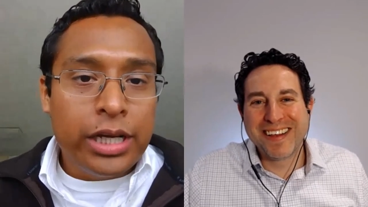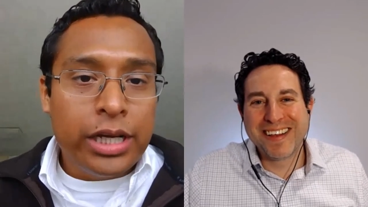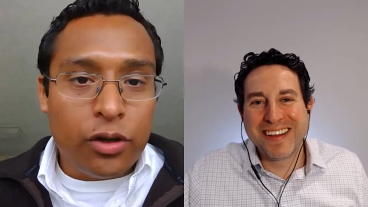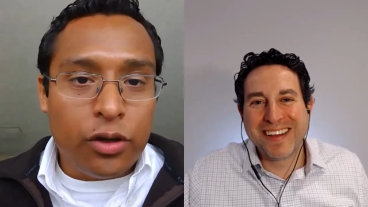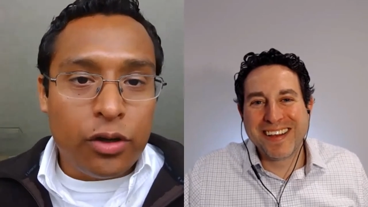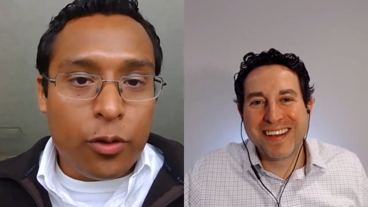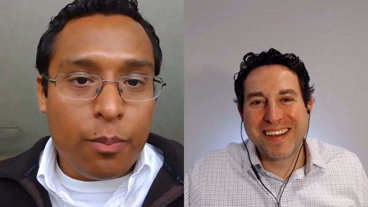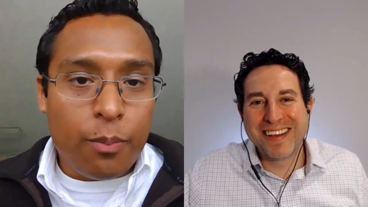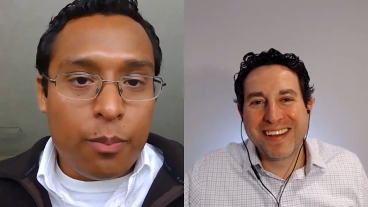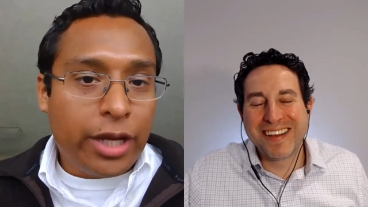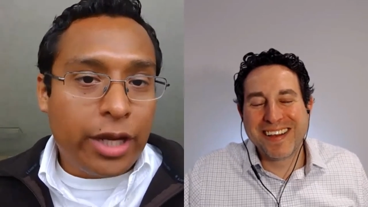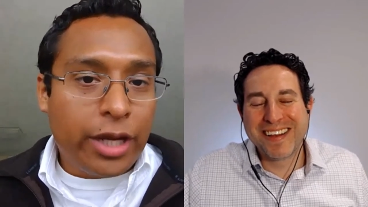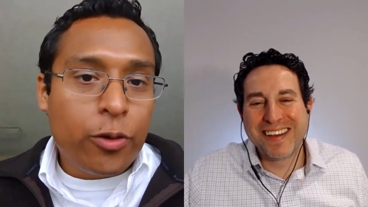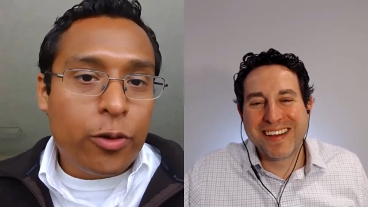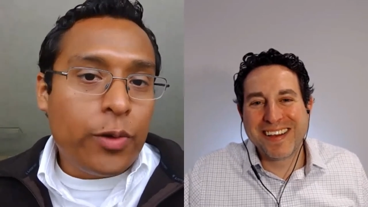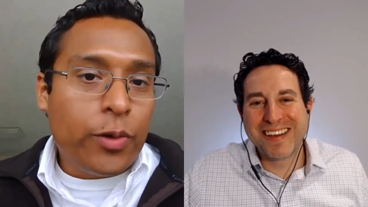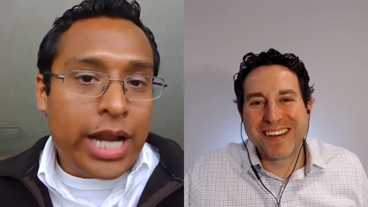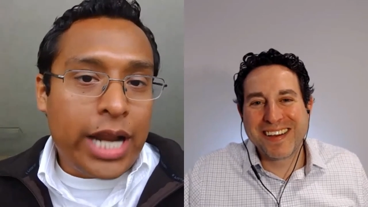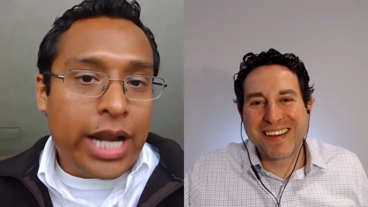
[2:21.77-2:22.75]
Speaker 1: So my
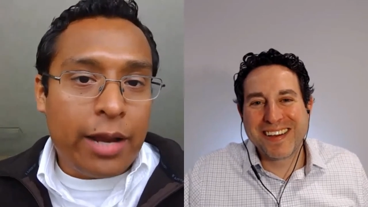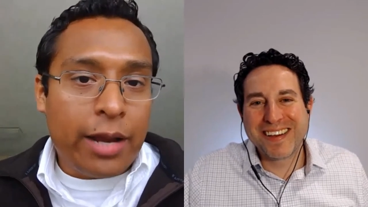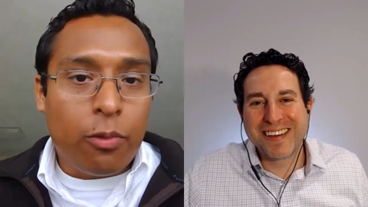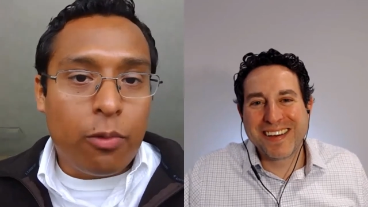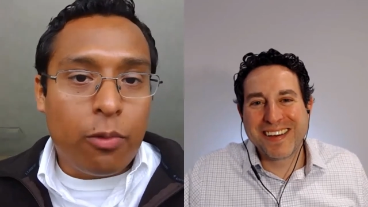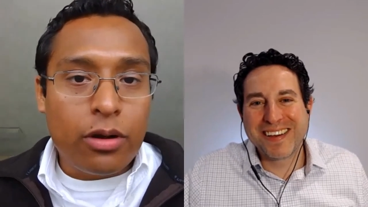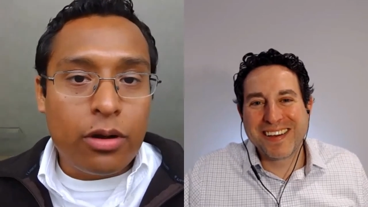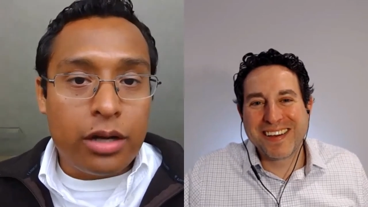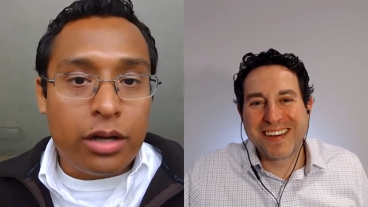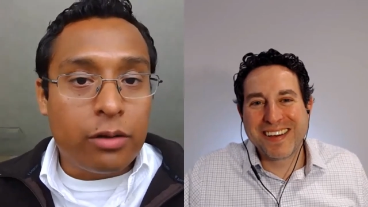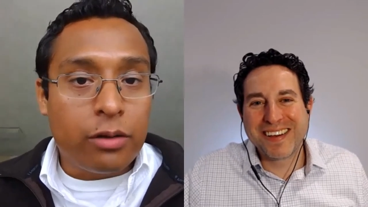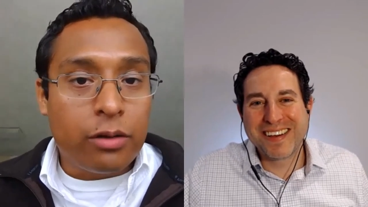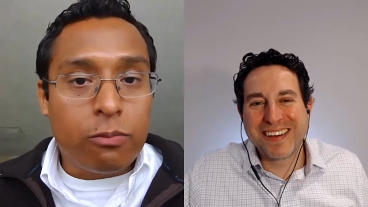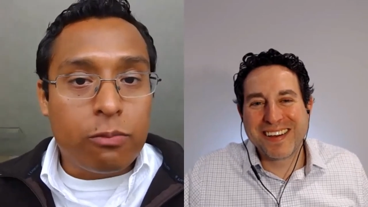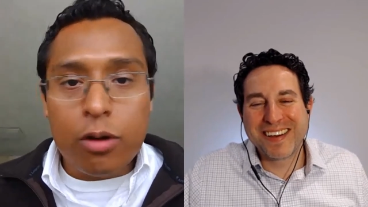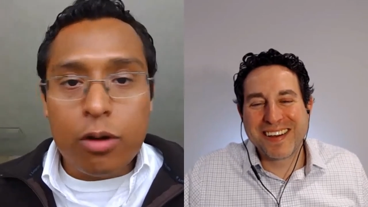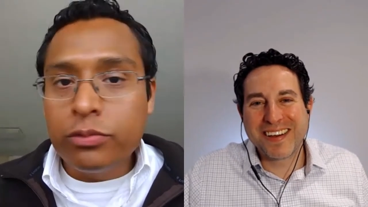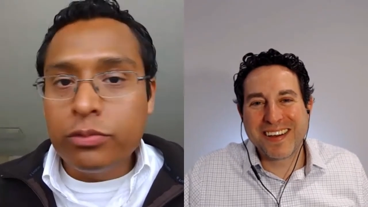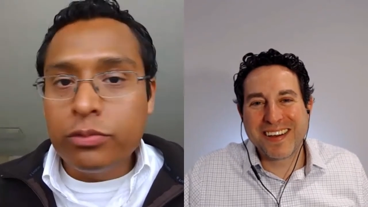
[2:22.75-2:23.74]
crew and I work on a
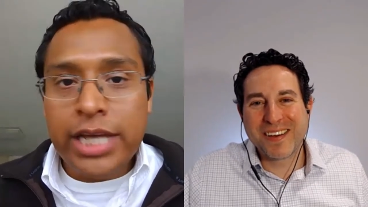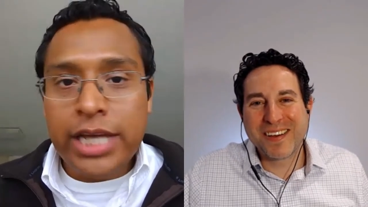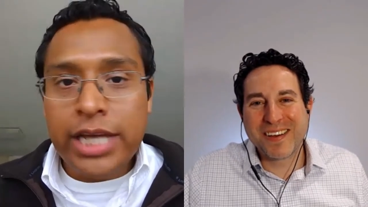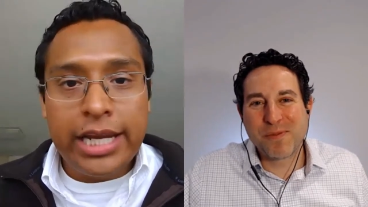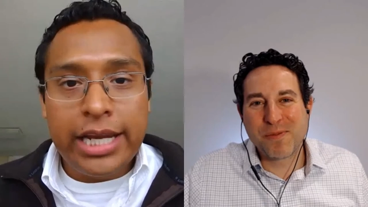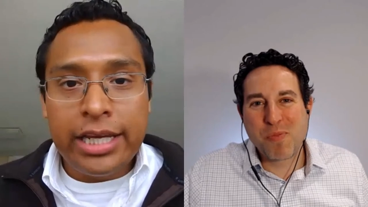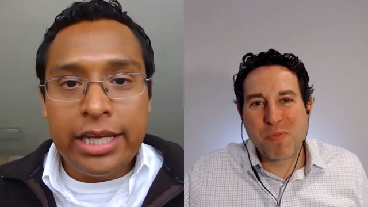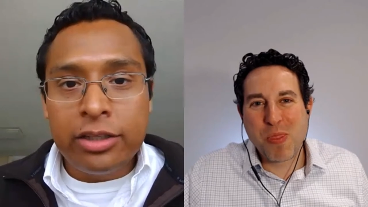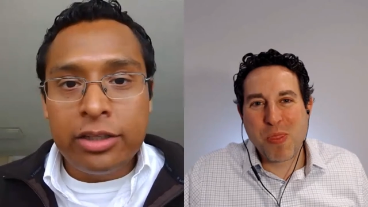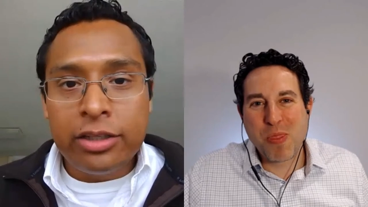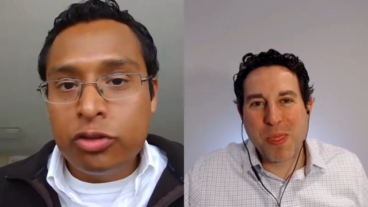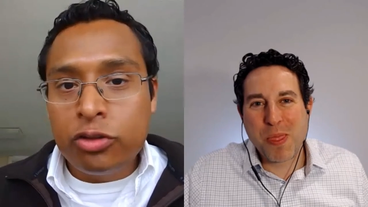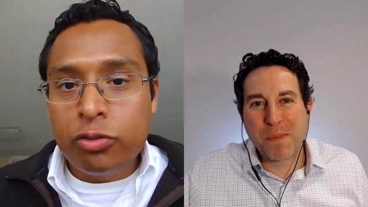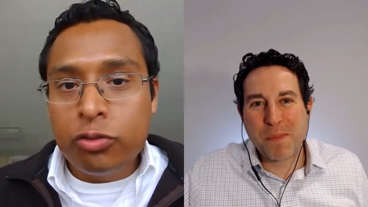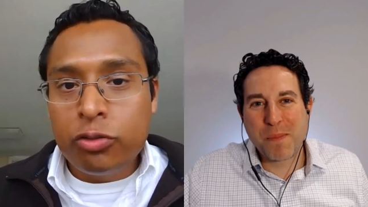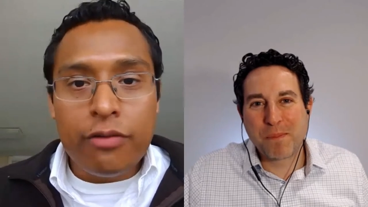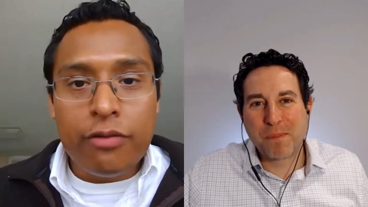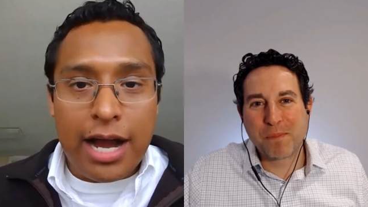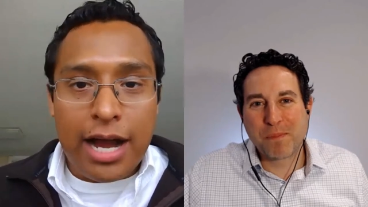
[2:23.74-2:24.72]
rotating
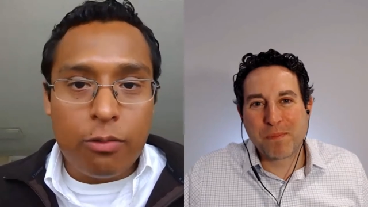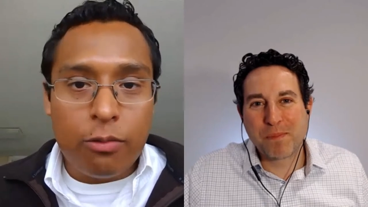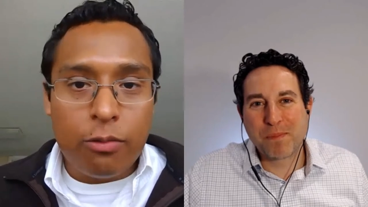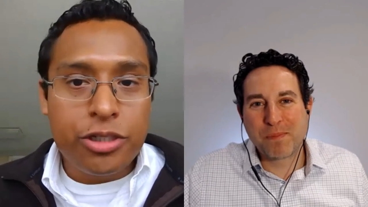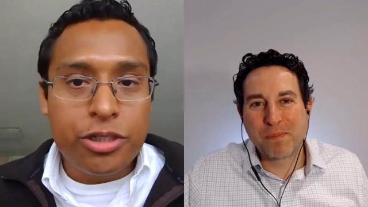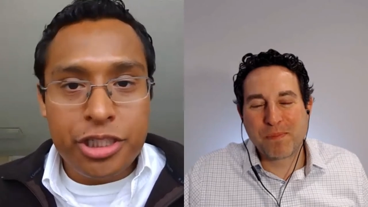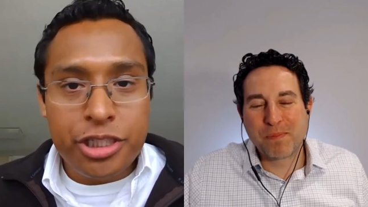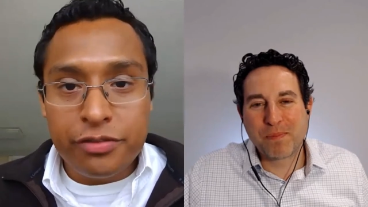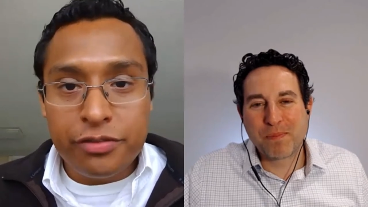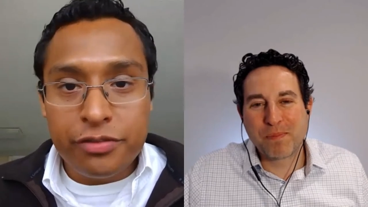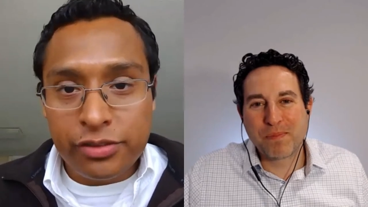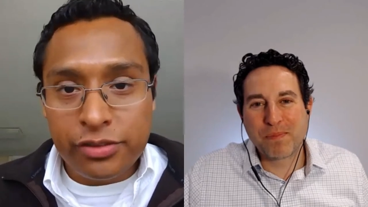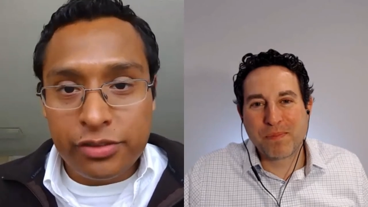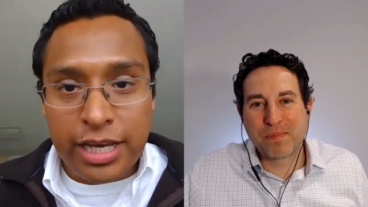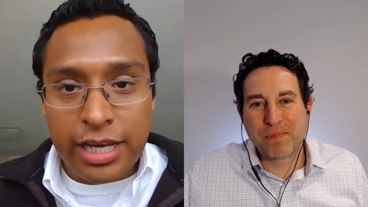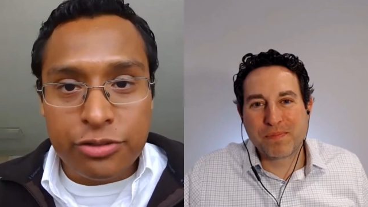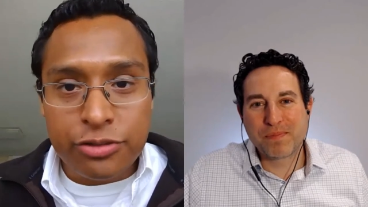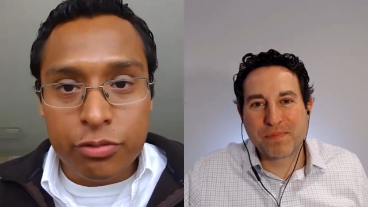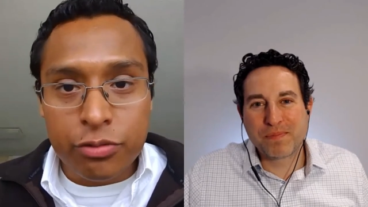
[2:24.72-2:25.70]
12-hour shift
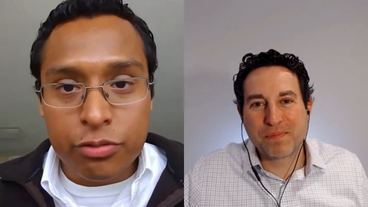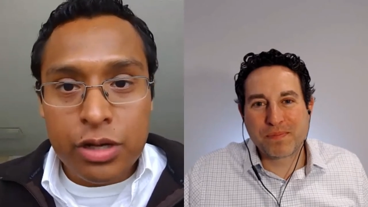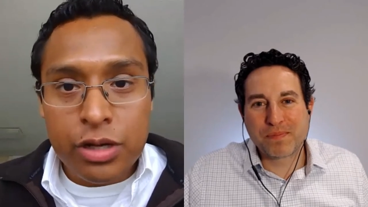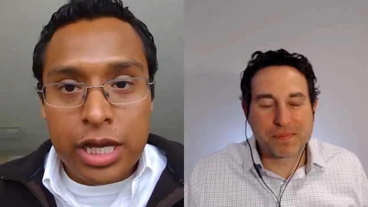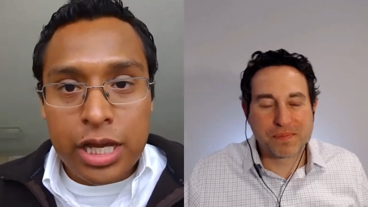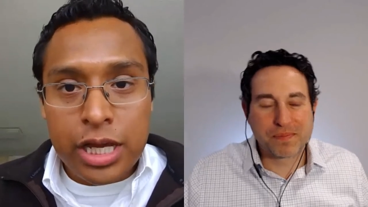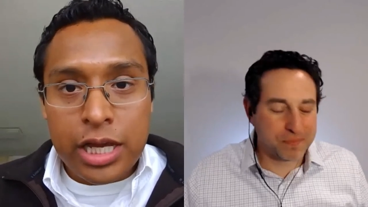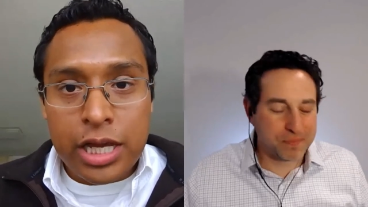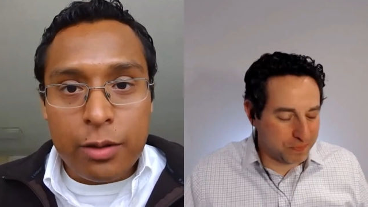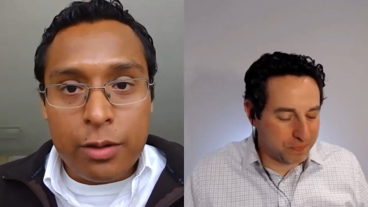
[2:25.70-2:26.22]
schedule